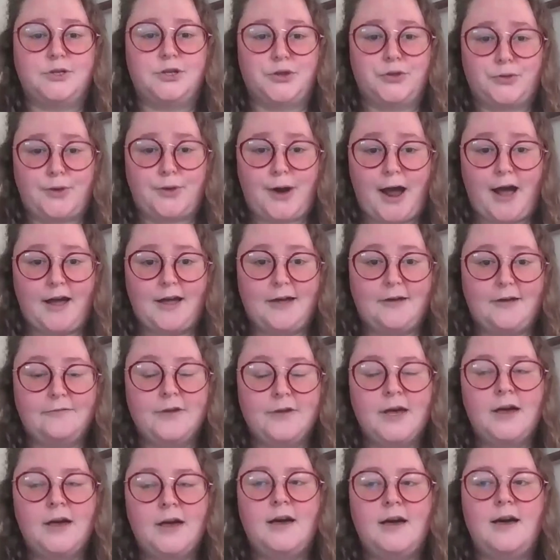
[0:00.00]
up to
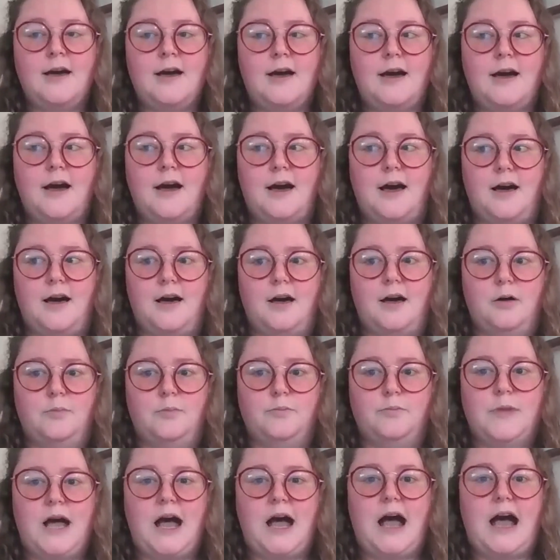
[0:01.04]
thrive.
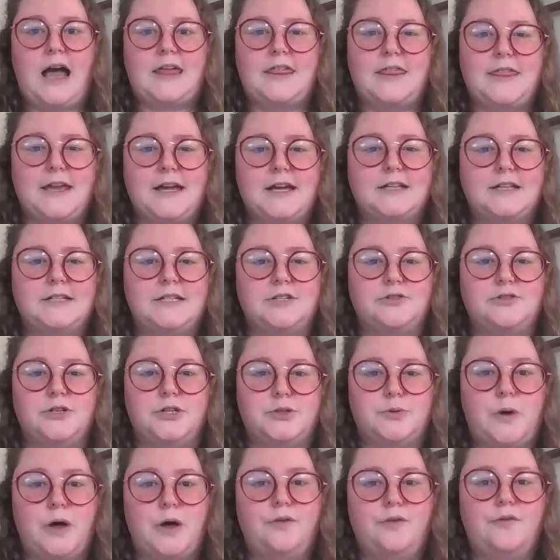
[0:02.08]
I think
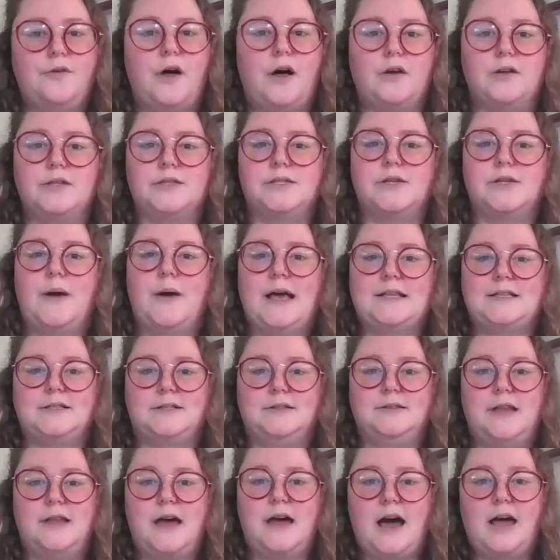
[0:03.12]
District 12 also has
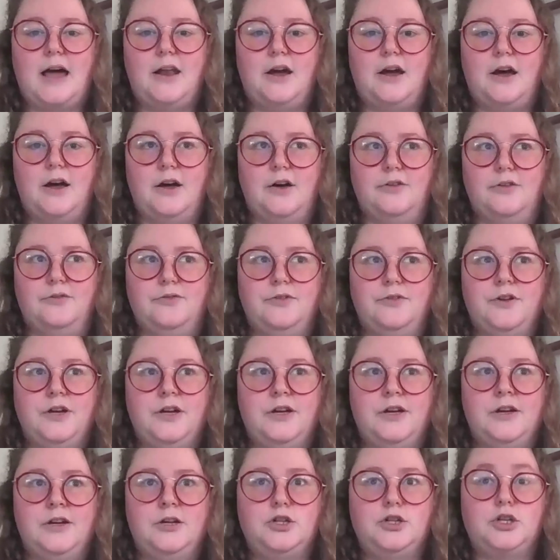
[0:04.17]
a lot of
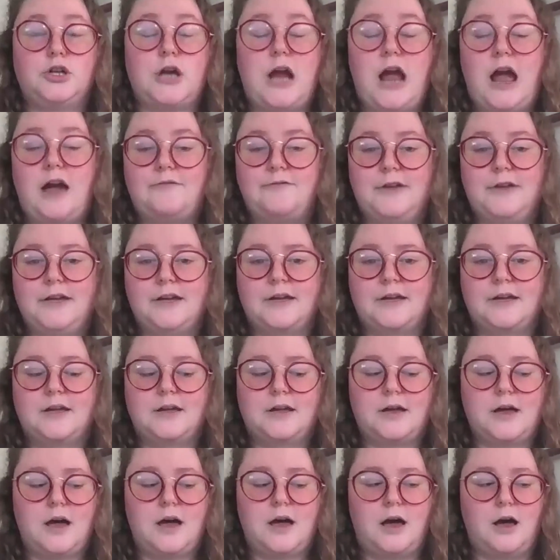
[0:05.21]

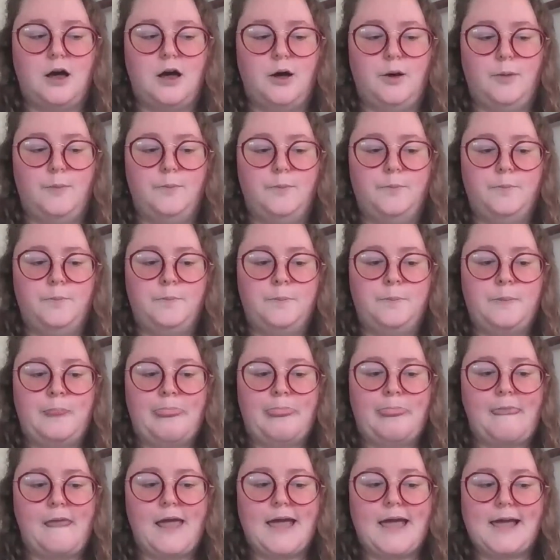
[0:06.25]
traffic
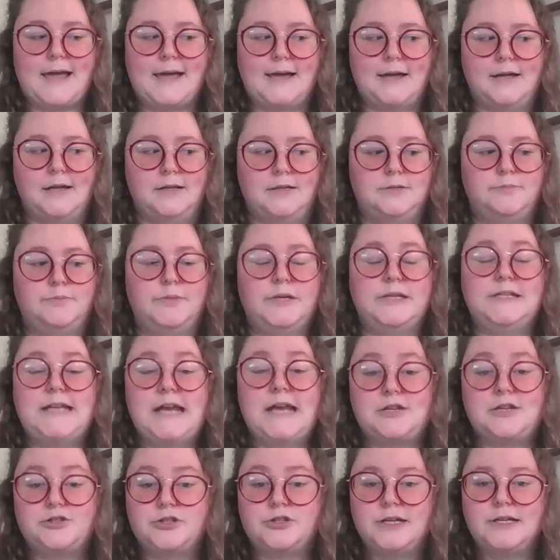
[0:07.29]
and
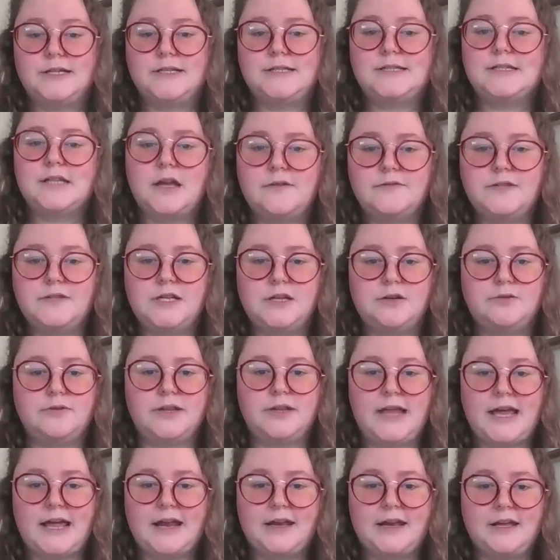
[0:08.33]
pedestrian safety
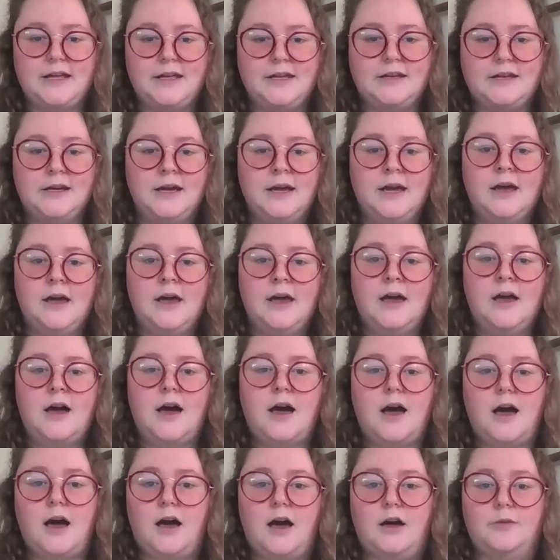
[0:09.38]
related
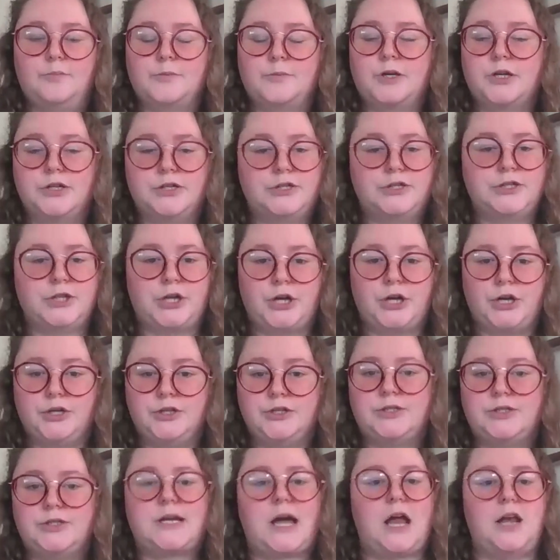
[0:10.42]

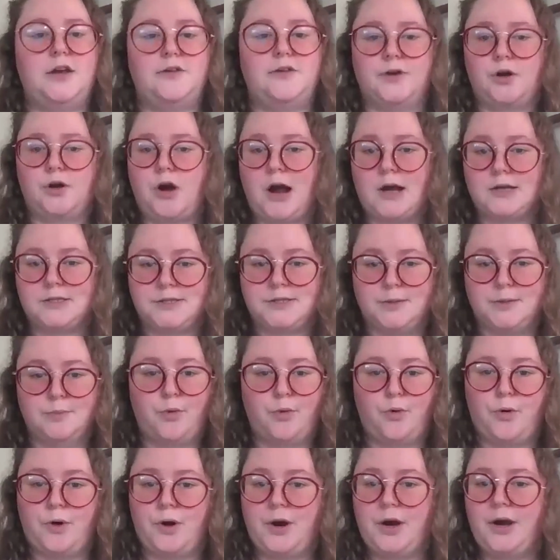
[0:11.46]
concerns kind of across the
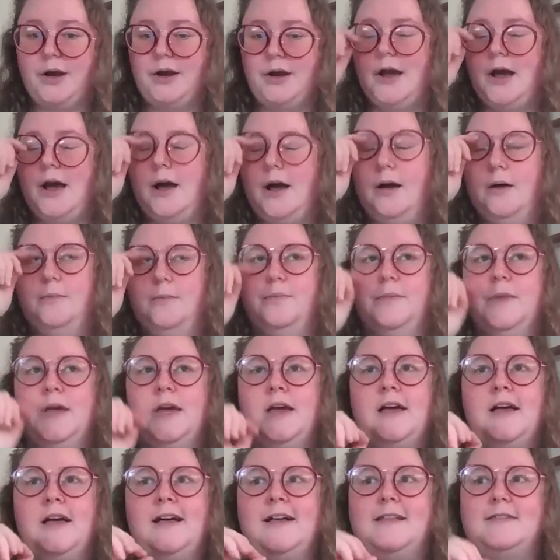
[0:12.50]
board.
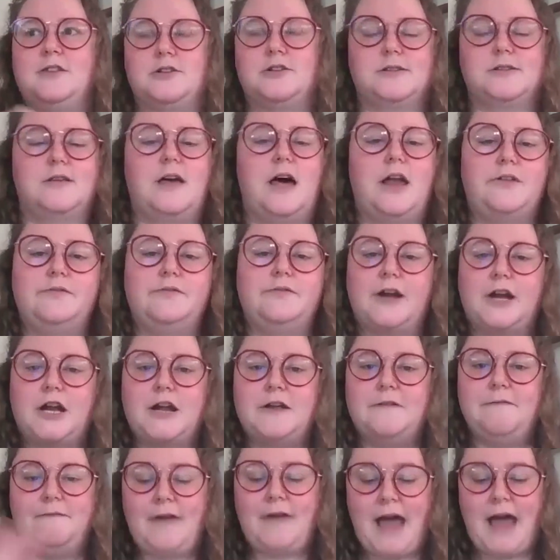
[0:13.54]
There's a lot of
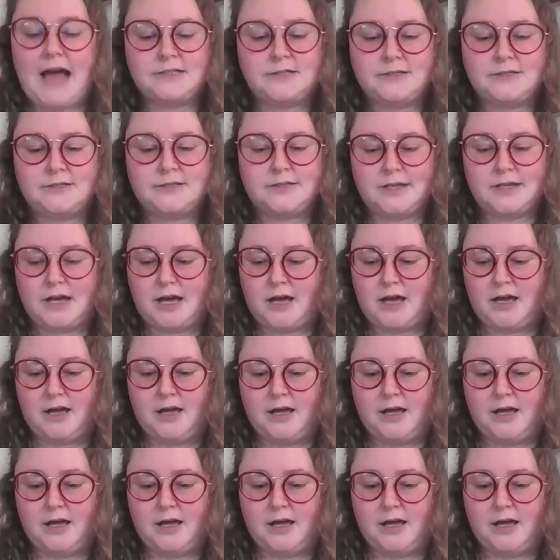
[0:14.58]
very fast